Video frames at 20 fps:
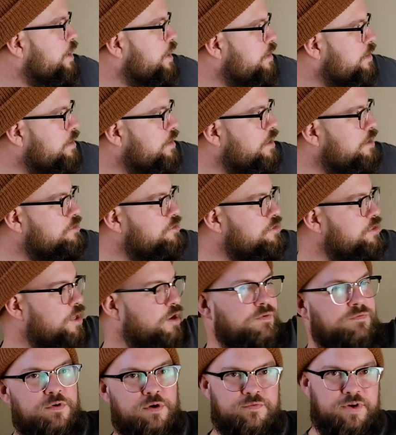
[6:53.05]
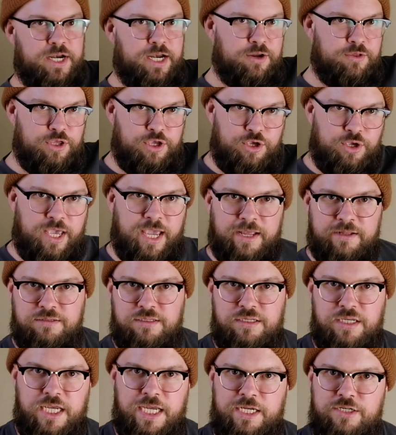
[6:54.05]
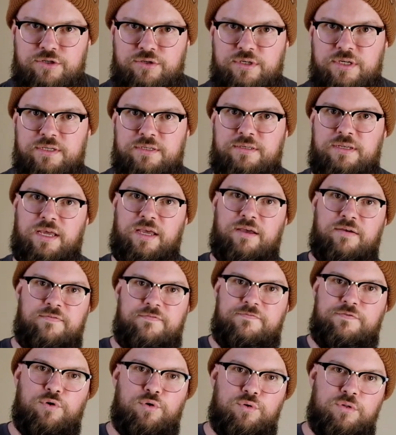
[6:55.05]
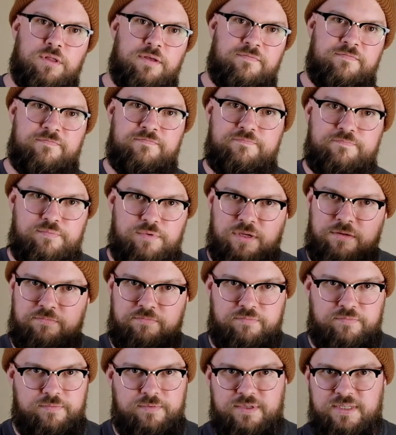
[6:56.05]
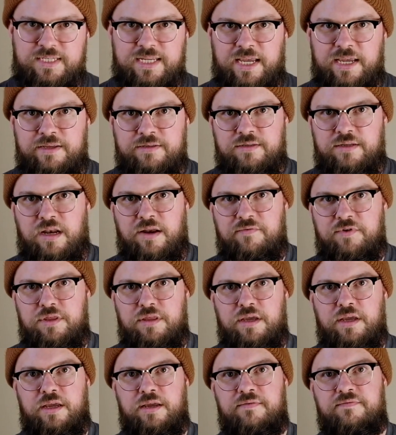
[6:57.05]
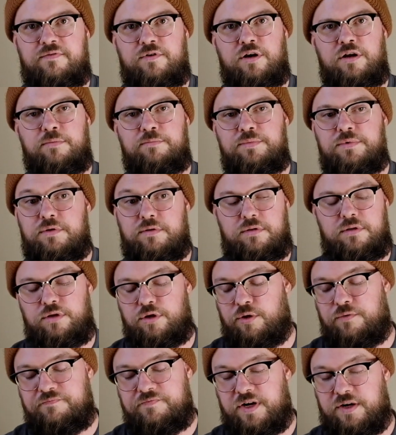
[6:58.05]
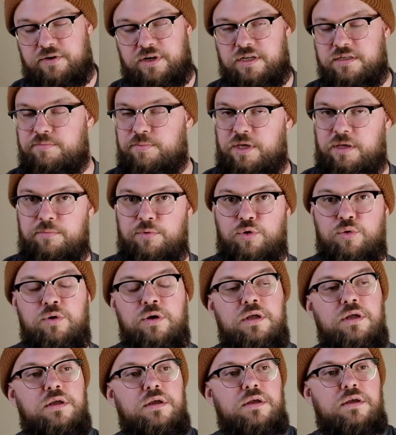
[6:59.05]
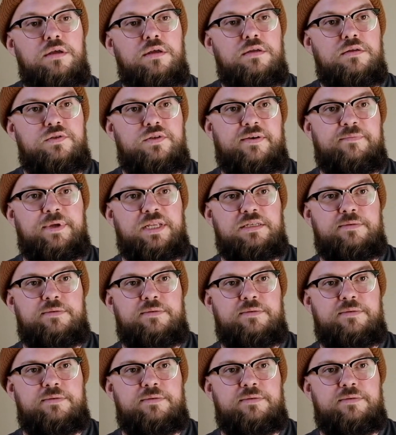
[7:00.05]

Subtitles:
and a shelf over here that you can't see is just full of like zines and everything from, you know, various people. So I've been